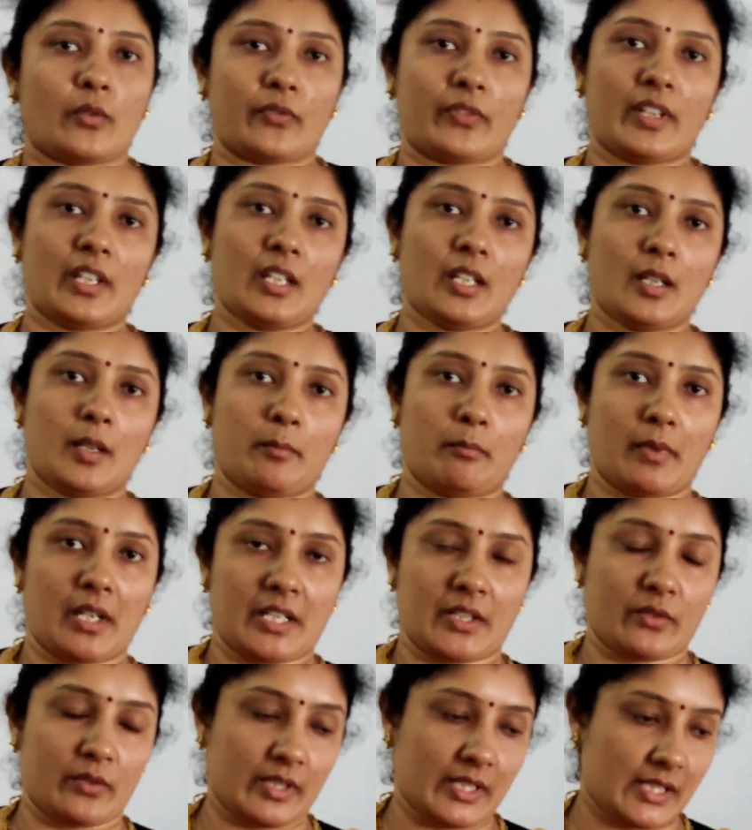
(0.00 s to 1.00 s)
a
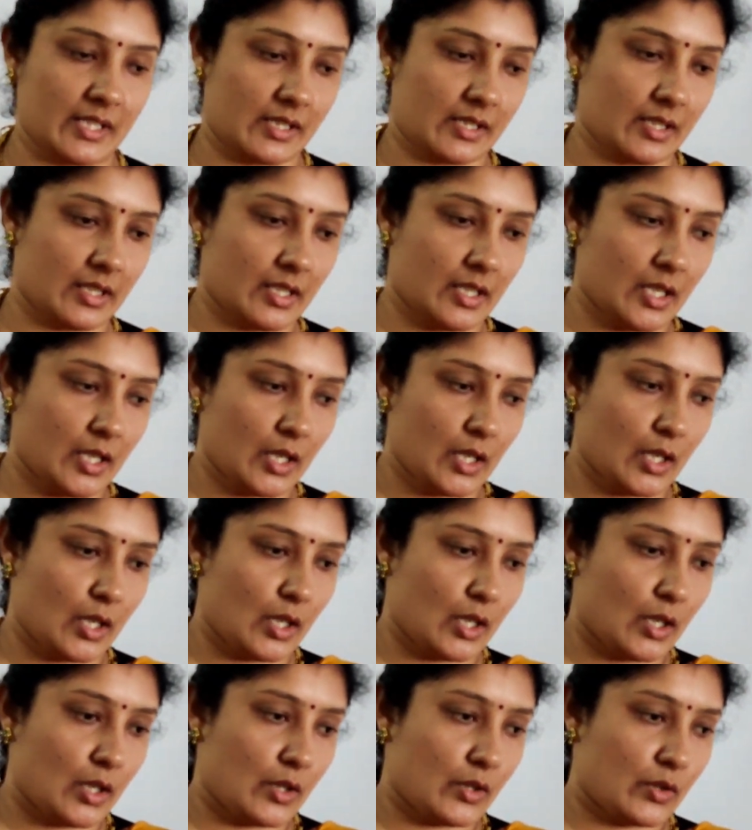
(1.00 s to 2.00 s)
matrix.
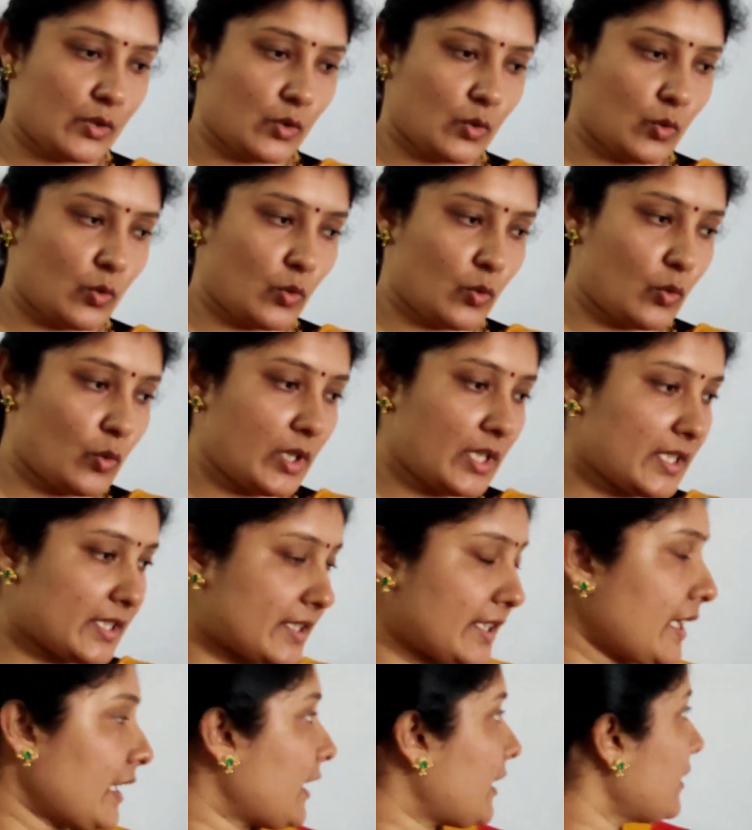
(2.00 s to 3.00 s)
So
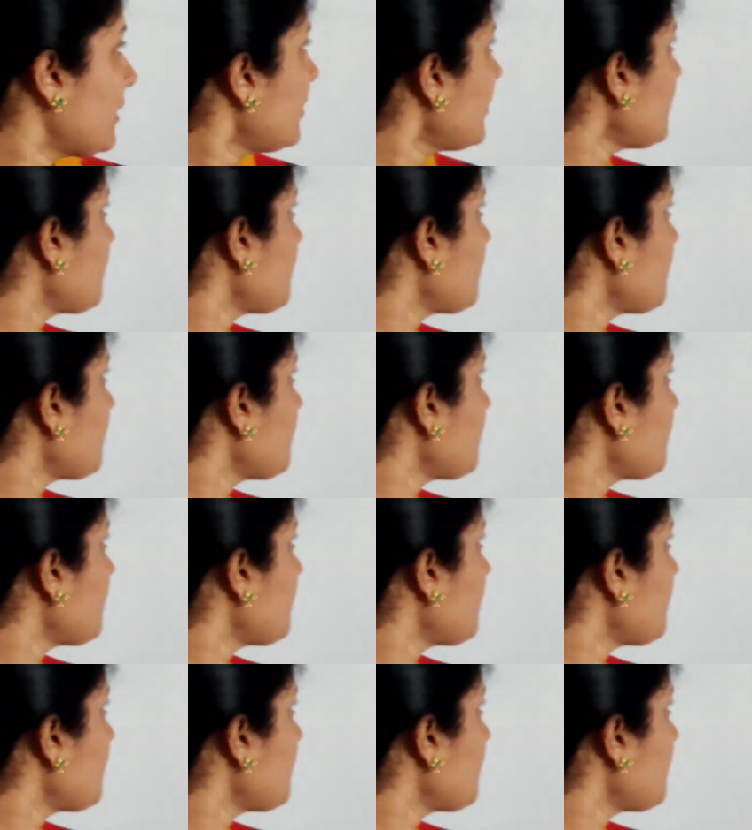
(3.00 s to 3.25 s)
see here,